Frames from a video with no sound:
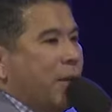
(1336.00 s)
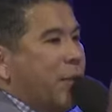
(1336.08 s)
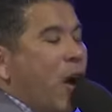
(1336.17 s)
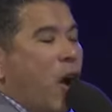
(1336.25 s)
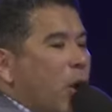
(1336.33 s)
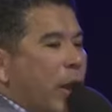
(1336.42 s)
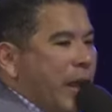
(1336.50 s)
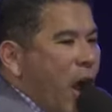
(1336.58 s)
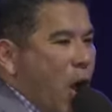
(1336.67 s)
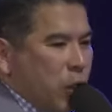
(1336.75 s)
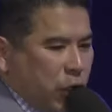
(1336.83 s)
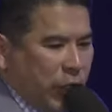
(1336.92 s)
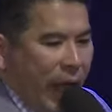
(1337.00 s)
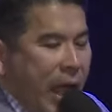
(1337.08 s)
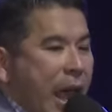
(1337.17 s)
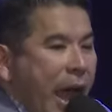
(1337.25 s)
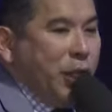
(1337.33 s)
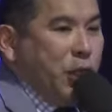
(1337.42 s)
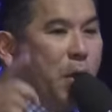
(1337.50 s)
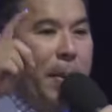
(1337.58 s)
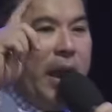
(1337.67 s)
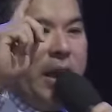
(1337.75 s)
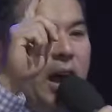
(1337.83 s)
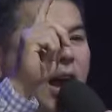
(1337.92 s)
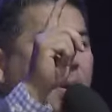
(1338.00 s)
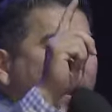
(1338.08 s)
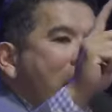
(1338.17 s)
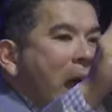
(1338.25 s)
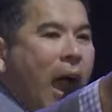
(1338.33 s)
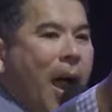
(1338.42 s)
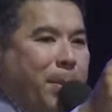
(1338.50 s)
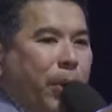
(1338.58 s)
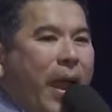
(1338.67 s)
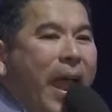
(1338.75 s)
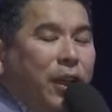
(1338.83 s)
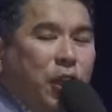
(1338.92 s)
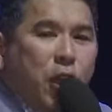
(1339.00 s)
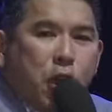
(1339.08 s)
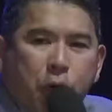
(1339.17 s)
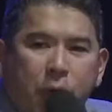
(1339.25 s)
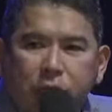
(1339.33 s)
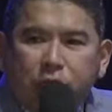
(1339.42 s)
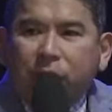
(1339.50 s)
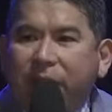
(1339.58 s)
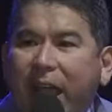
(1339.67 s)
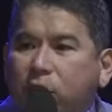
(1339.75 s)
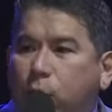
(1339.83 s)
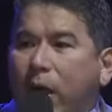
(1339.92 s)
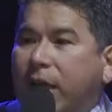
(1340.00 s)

the Holy Ghost and you become a brand new creature. That's why